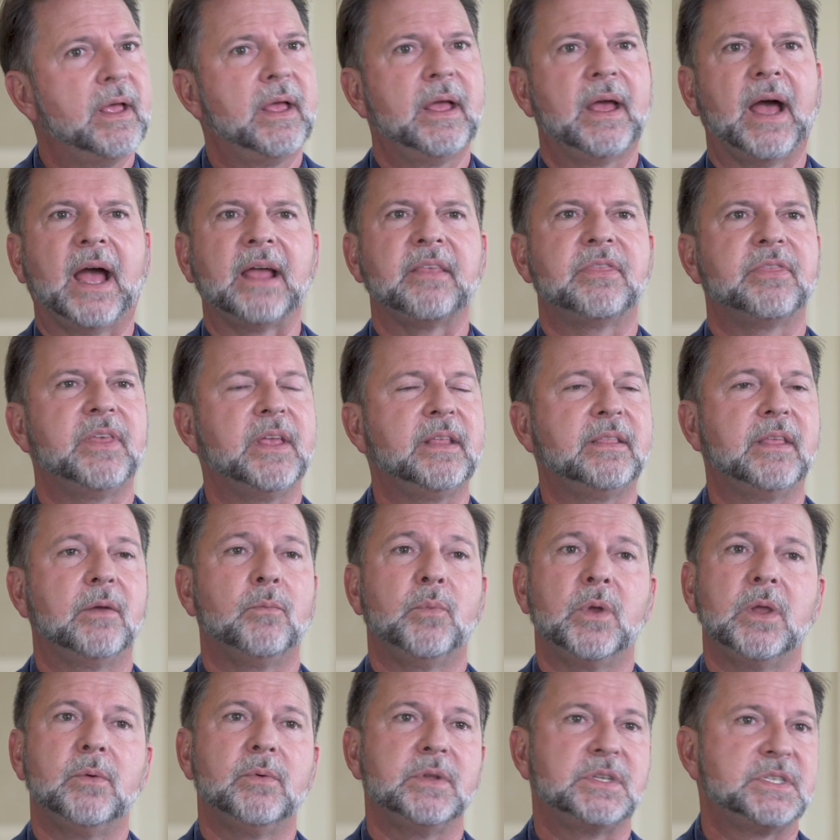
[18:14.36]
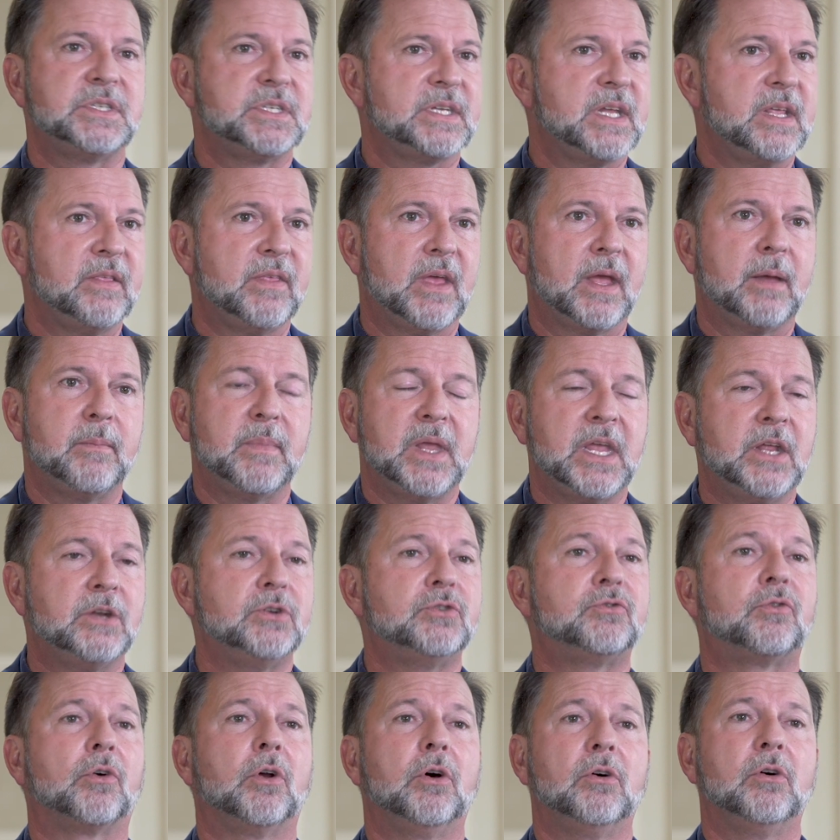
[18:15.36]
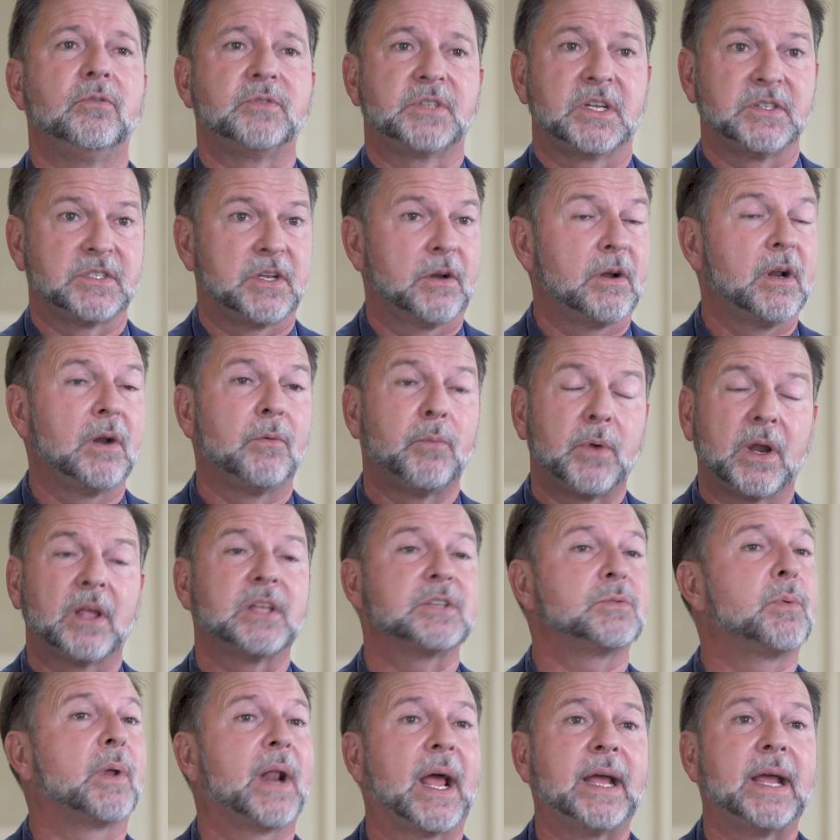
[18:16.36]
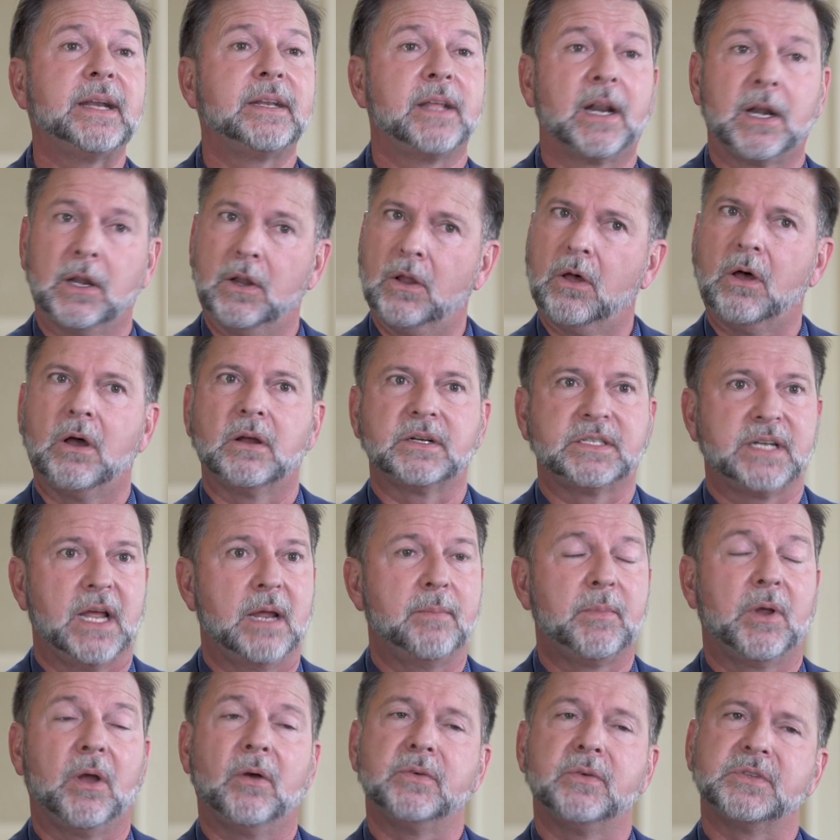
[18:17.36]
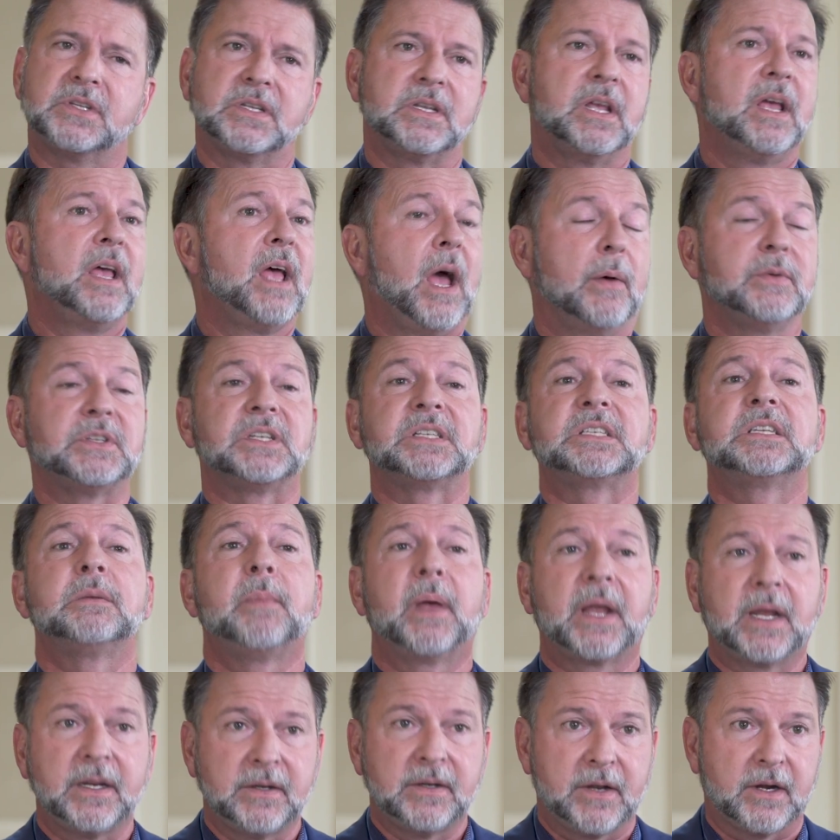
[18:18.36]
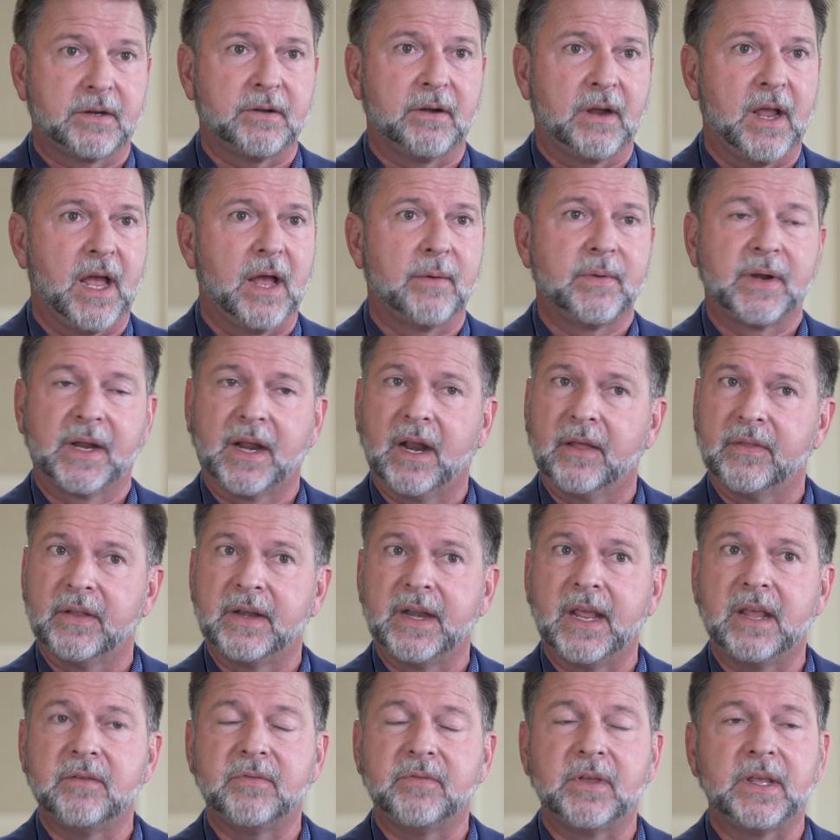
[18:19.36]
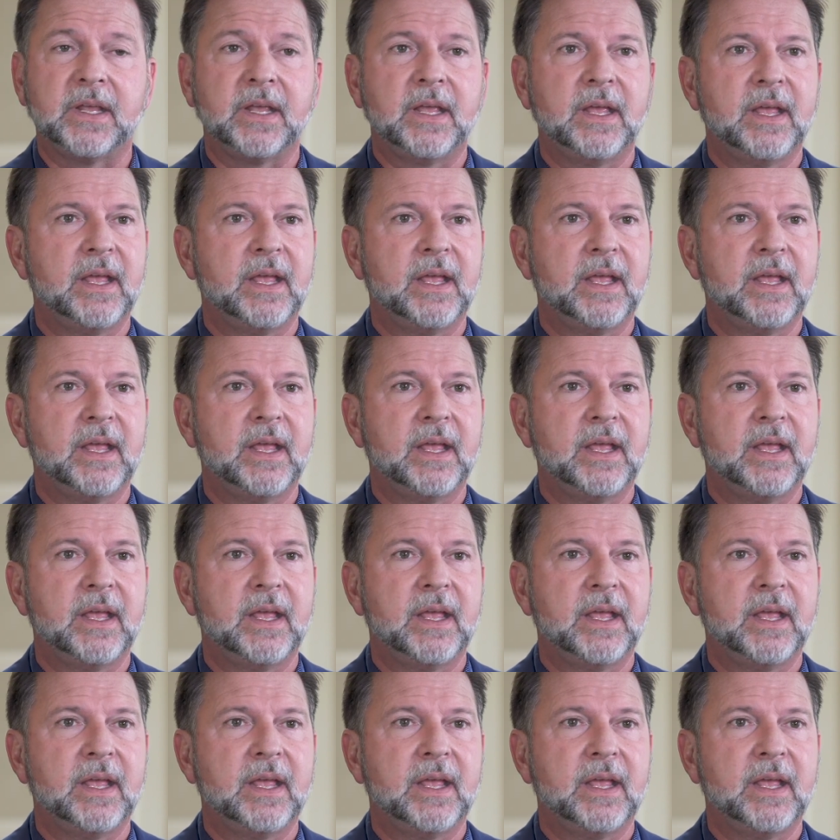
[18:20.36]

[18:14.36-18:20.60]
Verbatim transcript: I think that we would see them in droves because they're going to realize what I did a long time ago. I was, a, I was a semiconductor guy when I got out of the Navy.